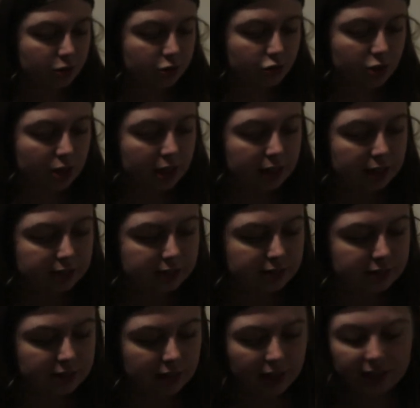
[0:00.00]

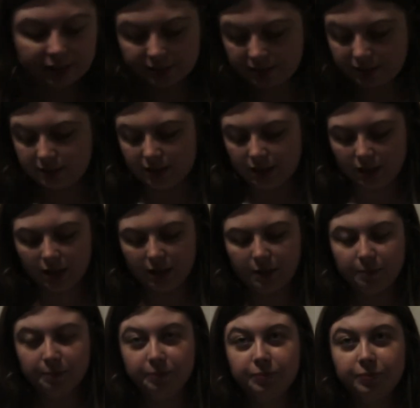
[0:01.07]
address that um,